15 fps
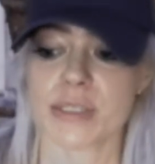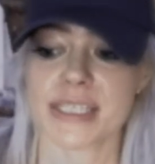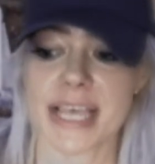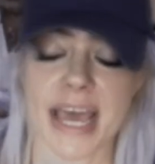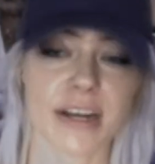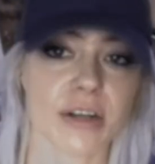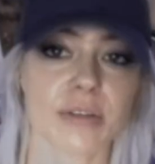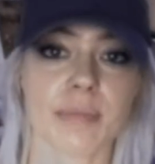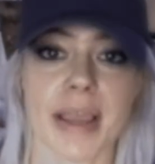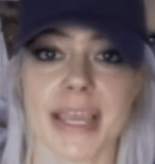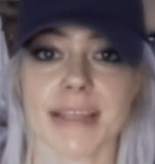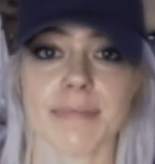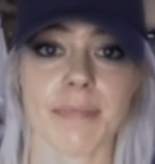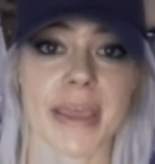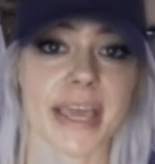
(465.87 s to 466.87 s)
Saturn
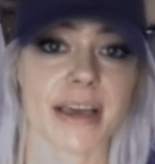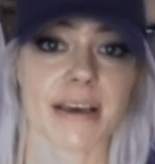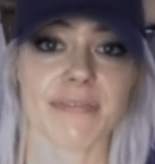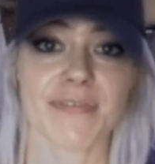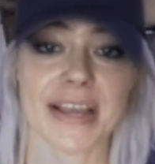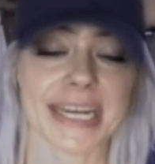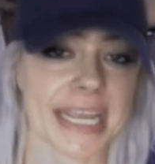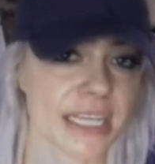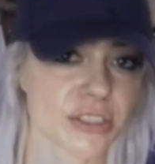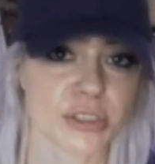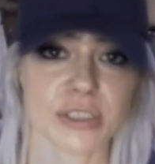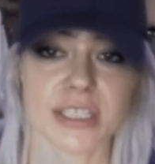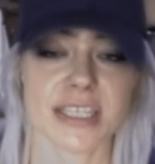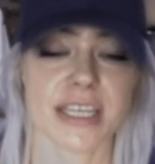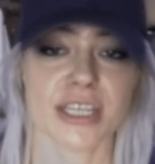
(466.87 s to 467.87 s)
might make a
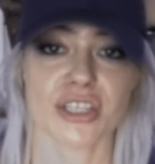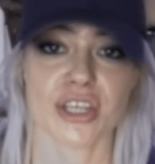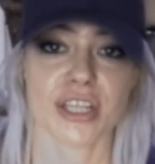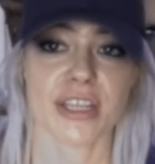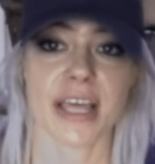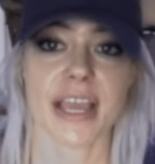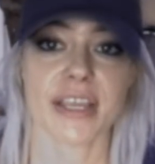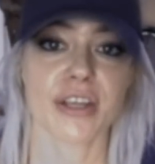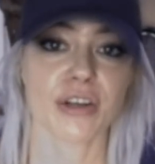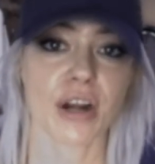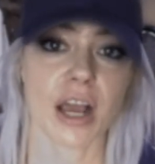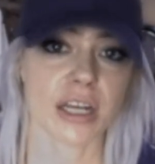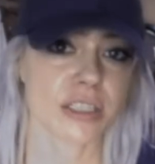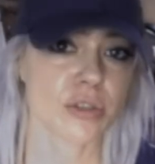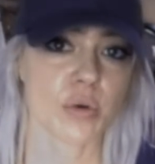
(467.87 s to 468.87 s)
financial decision that you're
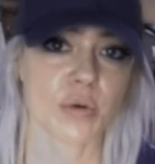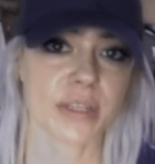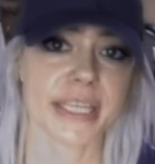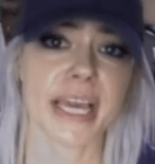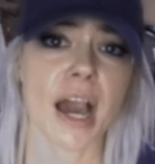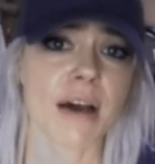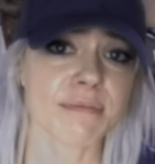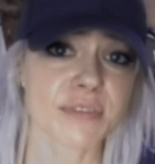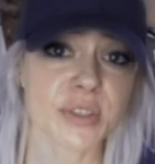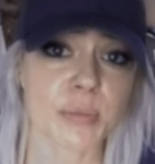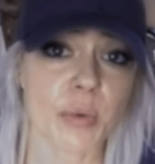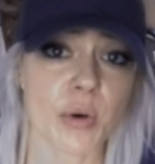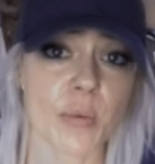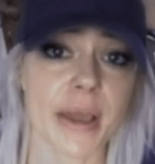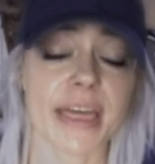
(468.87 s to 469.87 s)
not totally
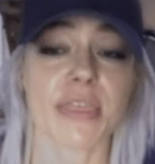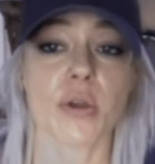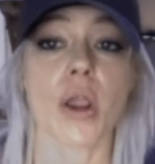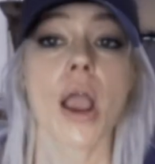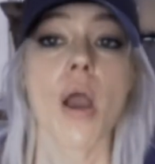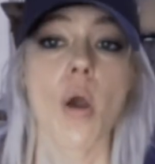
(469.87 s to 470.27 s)
comfortable with,